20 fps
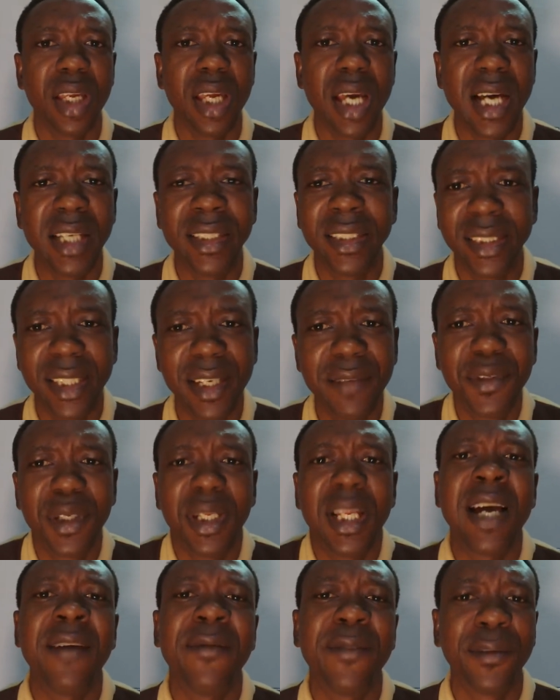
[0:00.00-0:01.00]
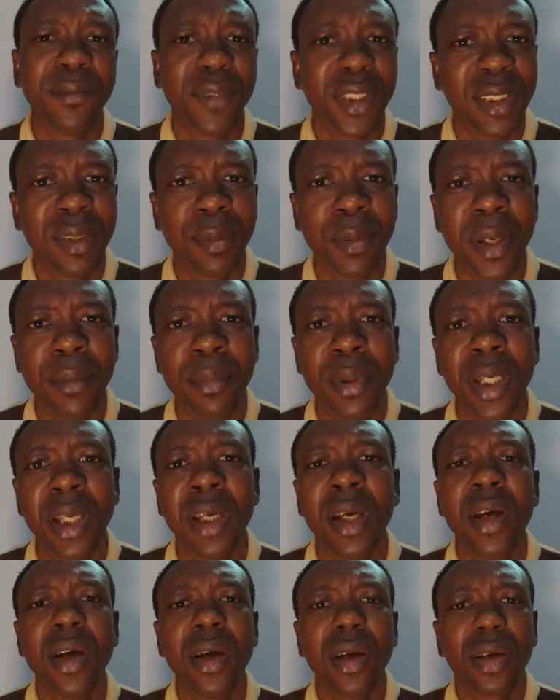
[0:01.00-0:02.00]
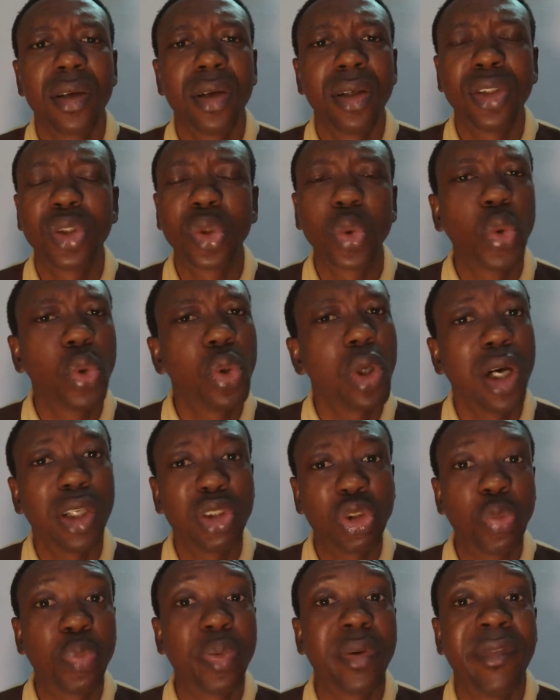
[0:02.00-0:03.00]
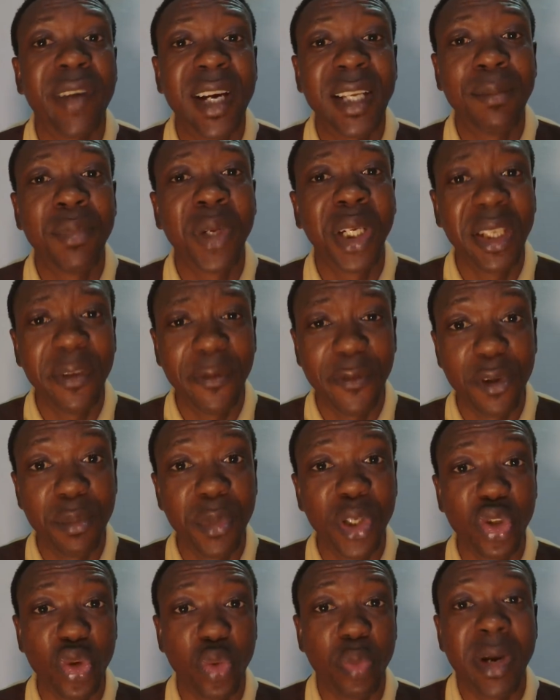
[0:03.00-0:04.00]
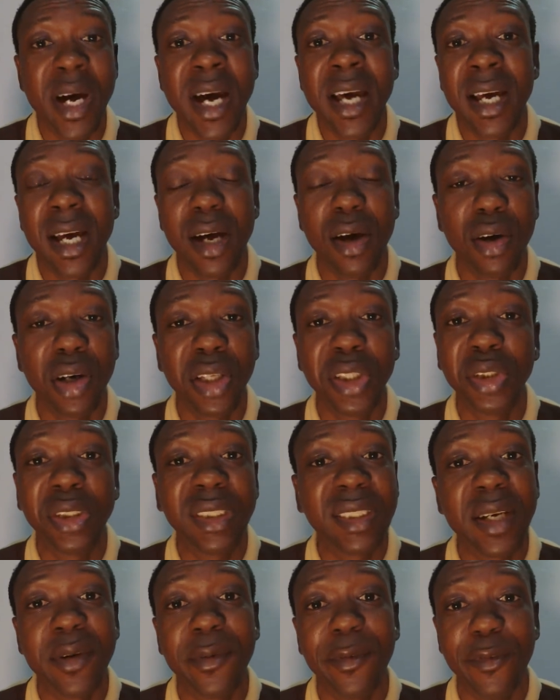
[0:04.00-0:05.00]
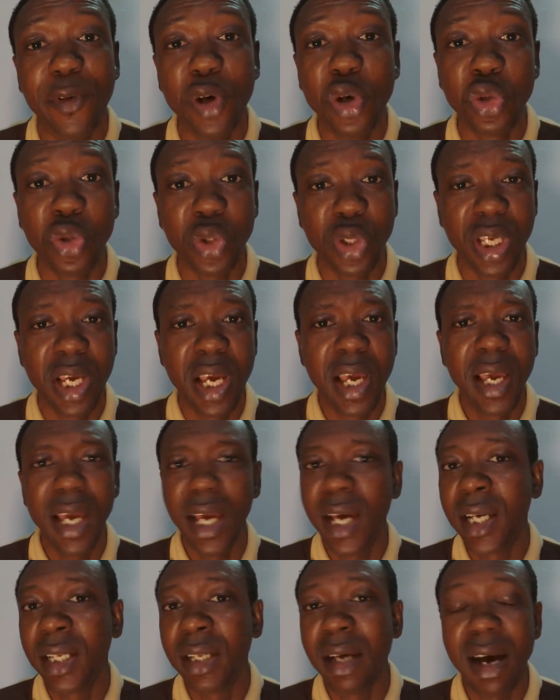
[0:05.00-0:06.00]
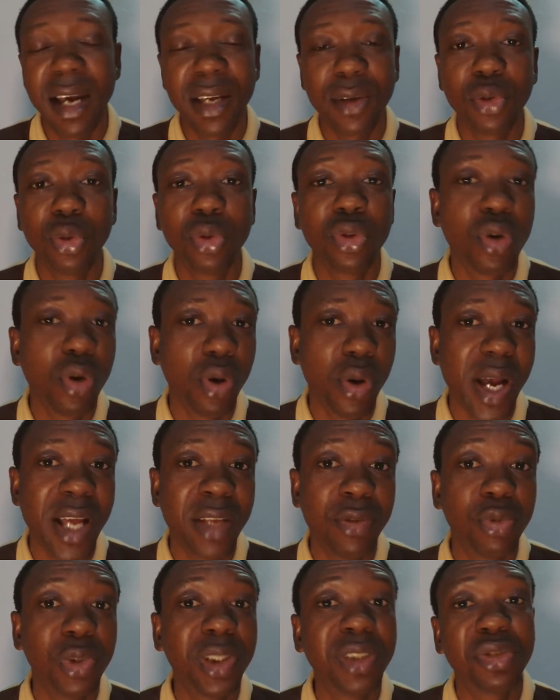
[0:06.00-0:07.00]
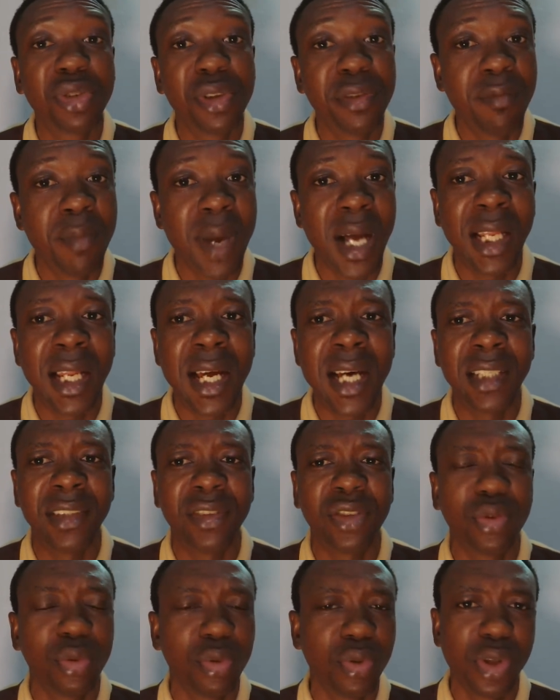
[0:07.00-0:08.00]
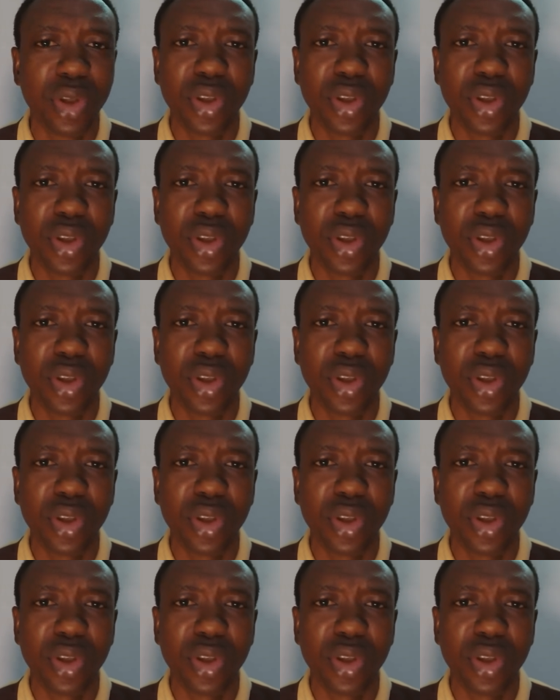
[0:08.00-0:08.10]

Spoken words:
I saved the life of this baby, God could also provide money for me to buy other cell phones, and I could go and retrieve my lines too.